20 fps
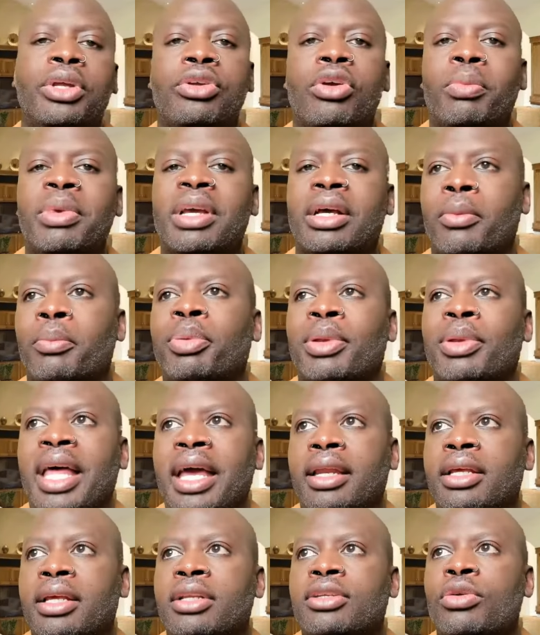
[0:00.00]
you'll be
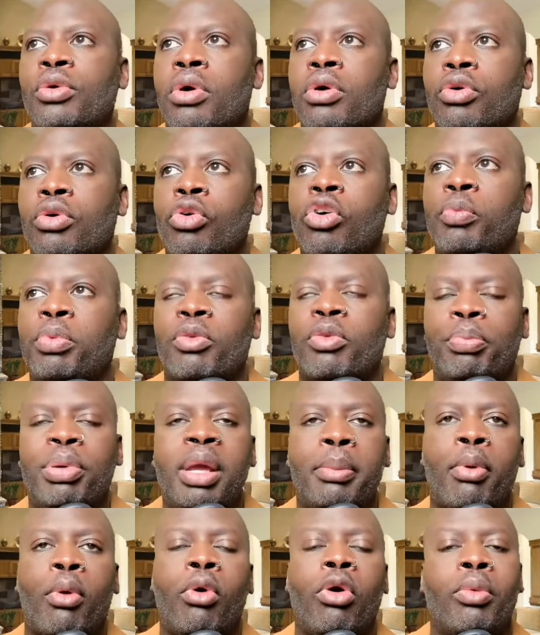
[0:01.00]
complaining to a group of
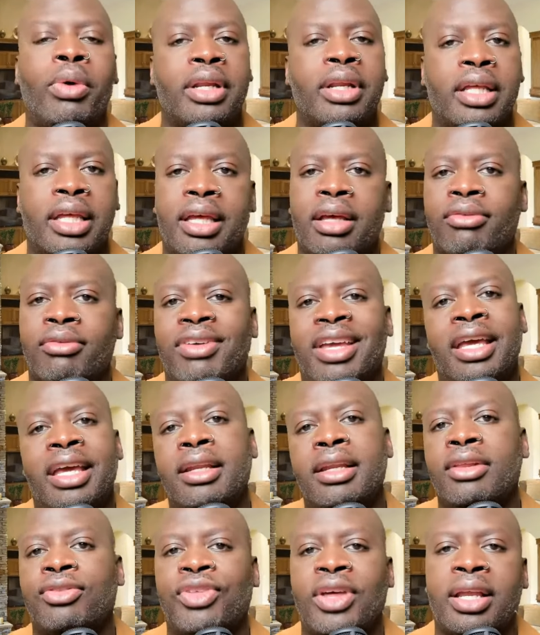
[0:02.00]
people who would give
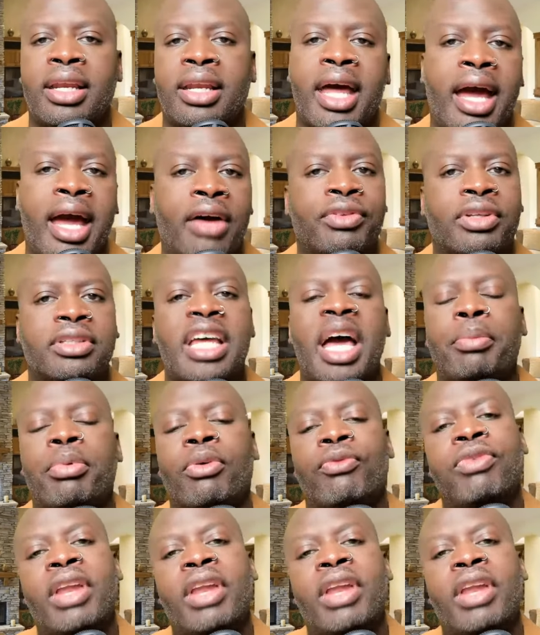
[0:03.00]
anything to have the type of